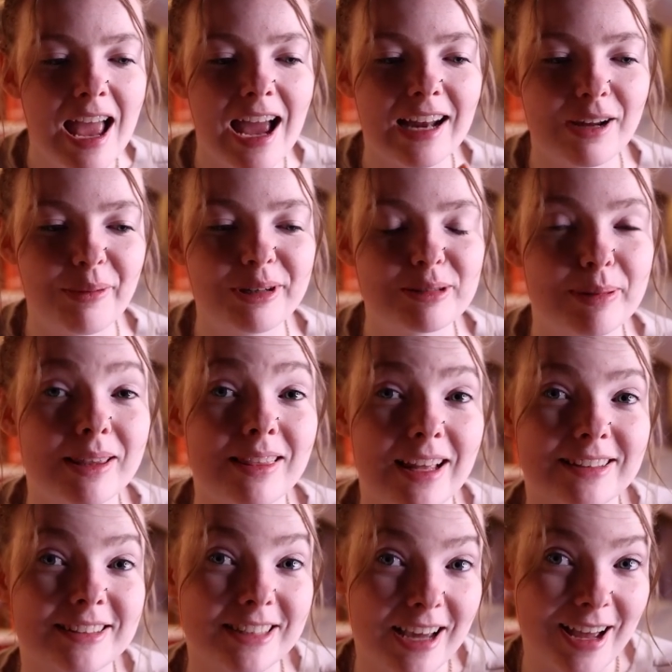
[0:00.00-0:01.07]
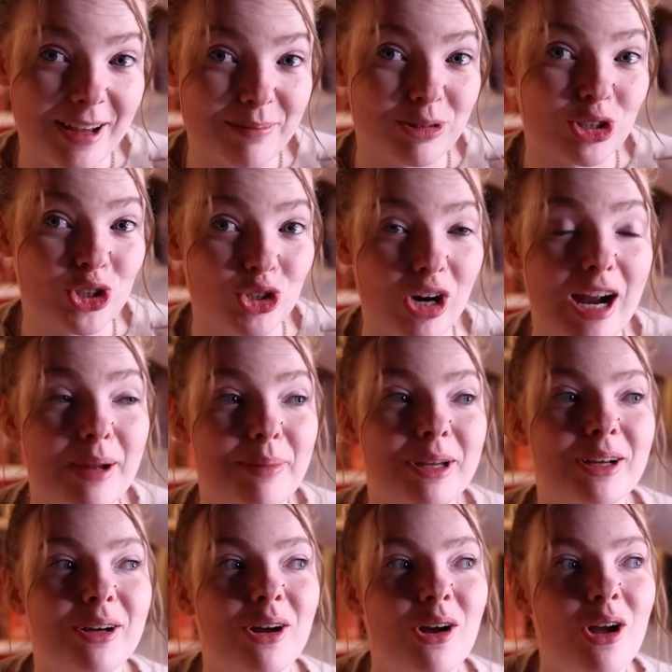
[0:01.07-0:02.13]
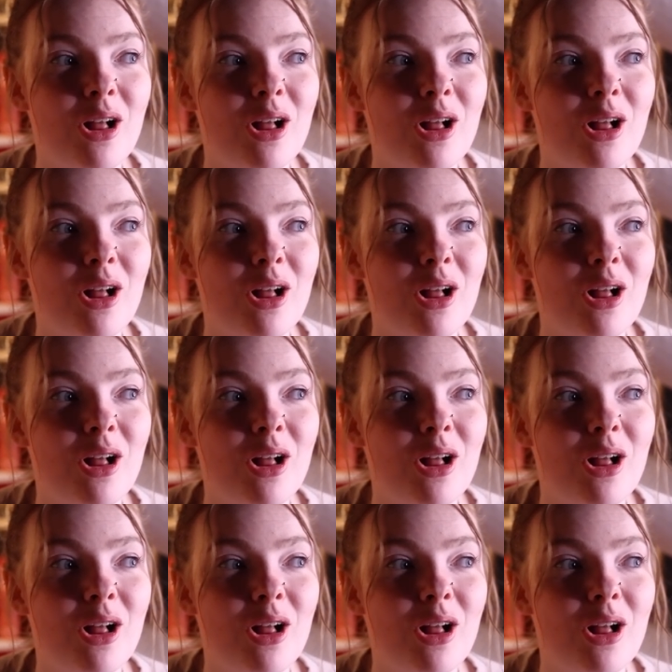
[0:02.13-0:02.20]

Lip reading: And I want to spend less time describing